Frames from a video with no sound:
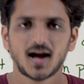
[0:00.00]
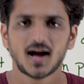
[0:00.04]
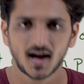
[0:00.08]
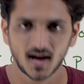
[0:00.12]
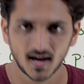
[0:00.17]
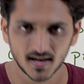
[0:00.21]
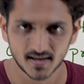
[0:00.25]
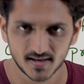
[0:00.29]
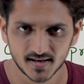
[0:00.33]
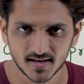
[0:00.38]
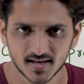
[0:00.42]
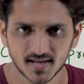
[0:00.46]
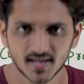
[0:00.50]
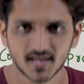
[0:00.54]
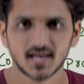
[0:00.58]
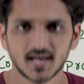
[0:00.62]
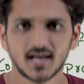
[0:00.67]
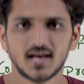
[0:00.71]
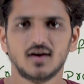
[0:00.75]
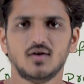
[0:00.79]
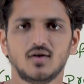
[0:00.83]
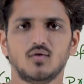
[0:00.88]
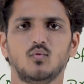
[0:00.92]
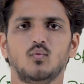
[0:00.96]
Hi,
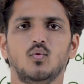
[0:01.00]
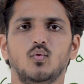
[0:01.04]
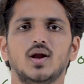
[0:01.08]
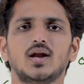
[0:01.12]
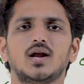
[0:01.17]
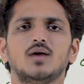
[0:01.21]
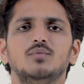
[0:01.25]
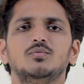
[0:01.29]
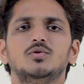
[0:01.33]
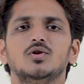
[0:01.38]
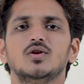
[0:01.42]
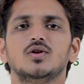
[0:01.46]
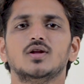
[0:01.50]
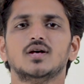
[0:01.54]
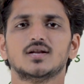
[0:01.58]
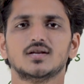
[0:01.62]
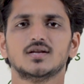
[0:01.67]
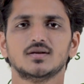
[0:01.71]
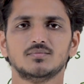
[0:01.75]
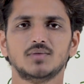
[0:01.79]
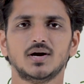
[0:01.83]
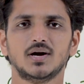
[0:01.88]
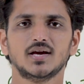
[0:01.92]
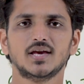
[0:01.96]
welcome to
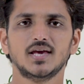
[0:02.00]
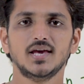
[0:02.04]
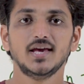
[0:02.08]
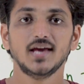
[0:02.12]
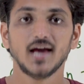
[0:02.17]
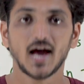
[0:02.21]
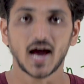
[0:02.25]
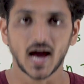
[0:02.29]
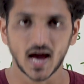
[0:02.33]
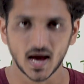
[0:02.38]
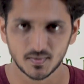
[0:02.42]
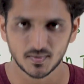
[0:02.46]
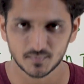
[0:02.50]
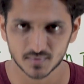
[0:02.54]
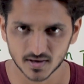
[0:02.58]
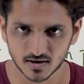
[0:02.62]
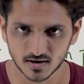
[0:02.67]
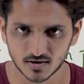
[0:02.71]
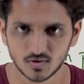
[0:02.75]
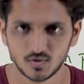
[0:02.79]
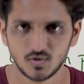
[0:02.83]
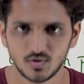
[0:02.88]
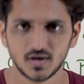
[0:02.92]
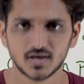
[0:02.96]
Learning Monkey. I am
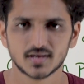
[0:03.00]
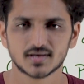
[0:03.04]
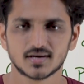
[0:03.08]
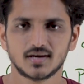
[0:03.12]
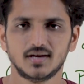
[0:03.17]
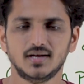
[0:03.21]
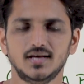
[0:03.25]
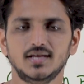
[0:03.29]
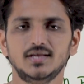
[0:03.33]
Raghuir.